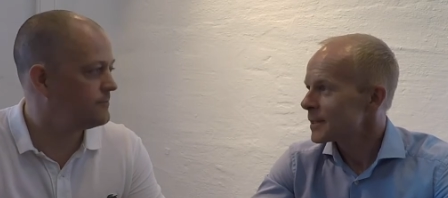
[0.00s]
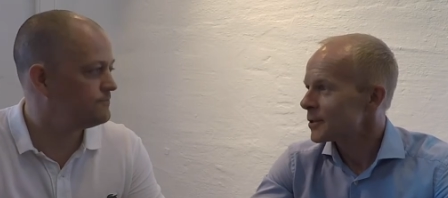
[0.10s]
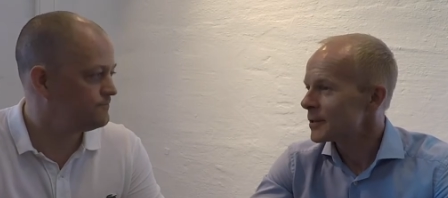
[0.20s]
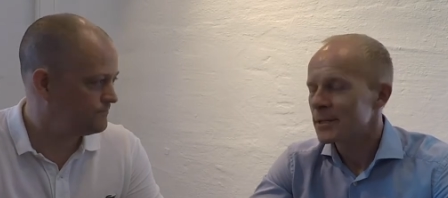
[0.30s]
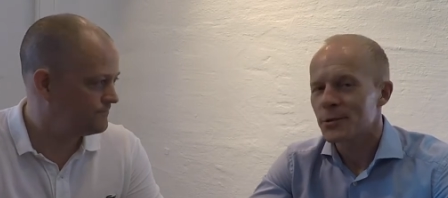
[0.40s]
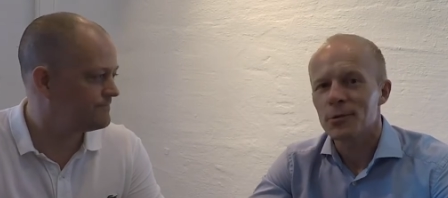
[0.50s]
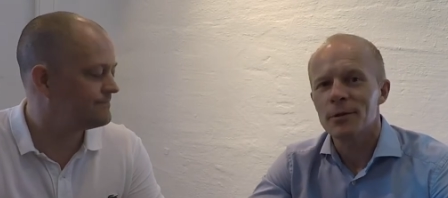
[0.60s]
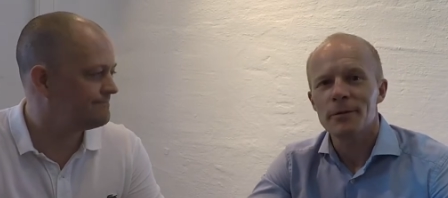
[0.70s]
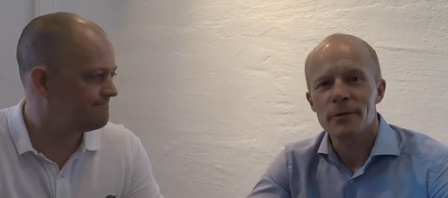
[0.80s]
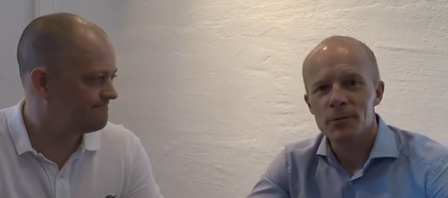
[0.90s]
Speaker 1: So it's a
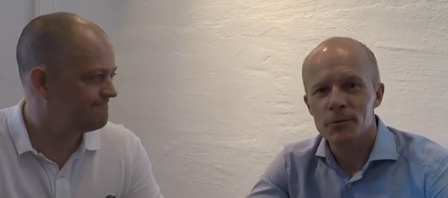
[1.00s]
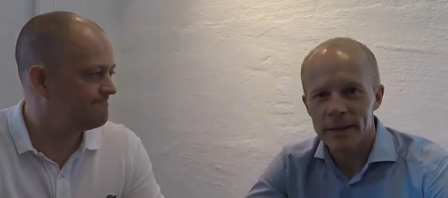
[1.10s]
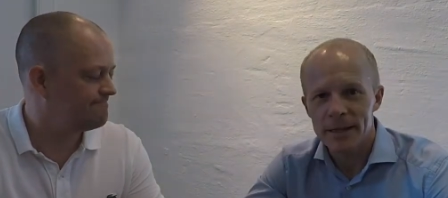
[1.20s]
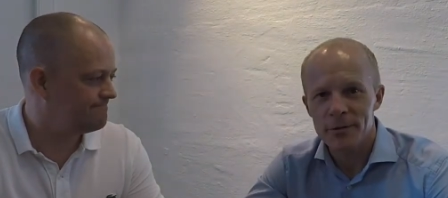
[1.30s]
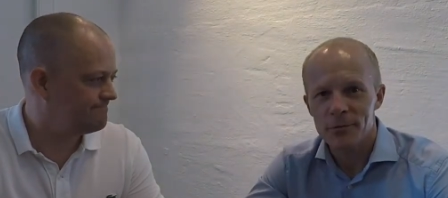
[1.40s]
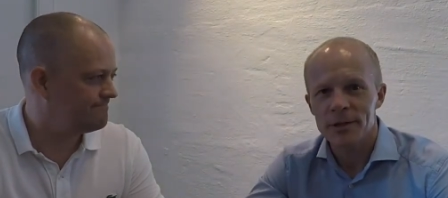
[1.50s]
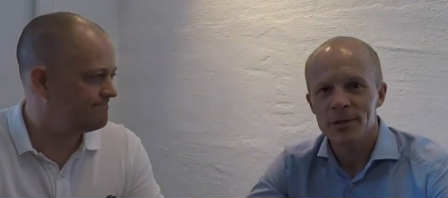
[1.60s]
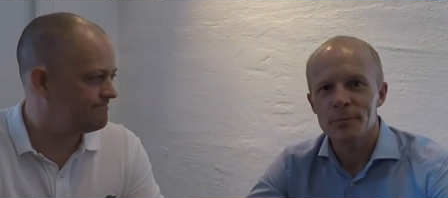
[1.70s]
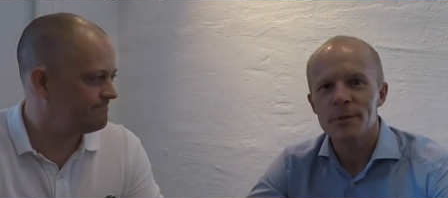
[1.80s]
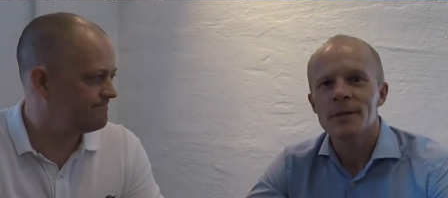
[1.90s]
total of 23
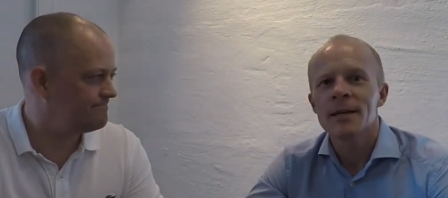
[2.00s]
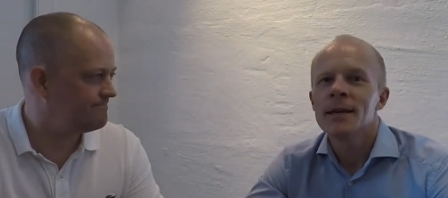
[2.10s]
gyms.